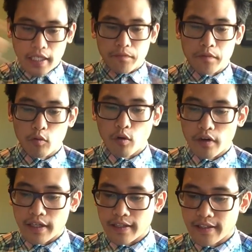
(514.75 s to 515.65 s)
came from the
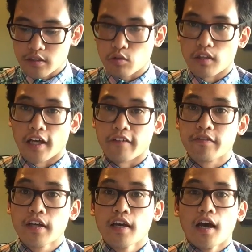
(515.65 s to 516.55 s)
war, it led to a lot
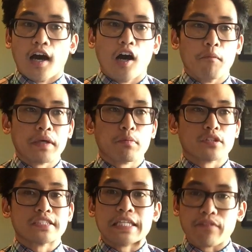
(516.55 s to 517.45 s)
of people
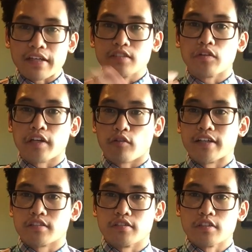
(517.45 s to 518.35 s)
just giving in to the
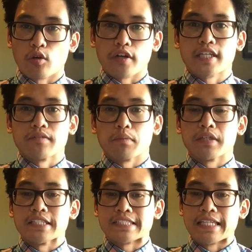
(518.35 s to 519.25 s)
aggressors in order to keep the
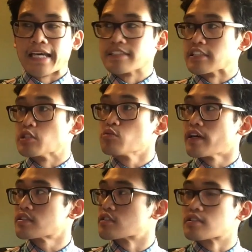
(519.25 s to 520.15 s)
peace. It led to
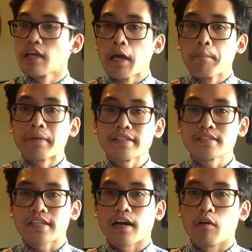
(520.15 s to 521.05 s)
U.S. just
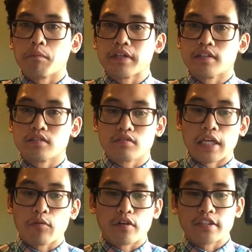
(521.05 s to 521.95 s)
piecing out because
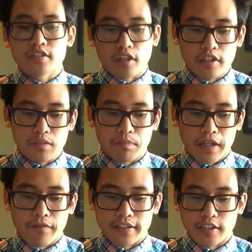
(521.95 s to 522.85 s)
they were discouraged
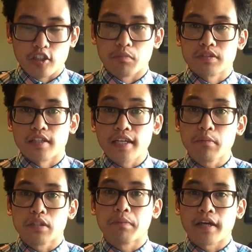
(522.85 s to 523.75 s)
by the fact that Europe was
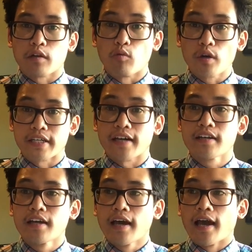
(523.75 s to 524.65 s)
unable to pay their war debt,
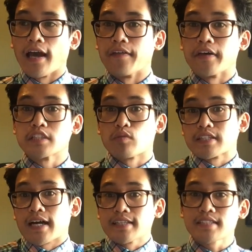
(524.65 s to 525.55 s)
and they just
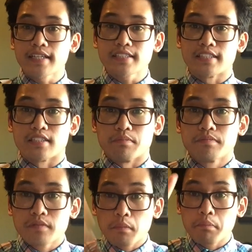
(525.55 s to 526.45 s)
went into isolationism.
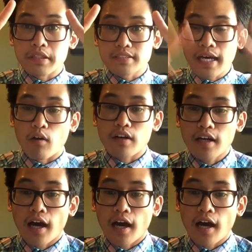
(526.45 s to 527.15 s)
Peace out.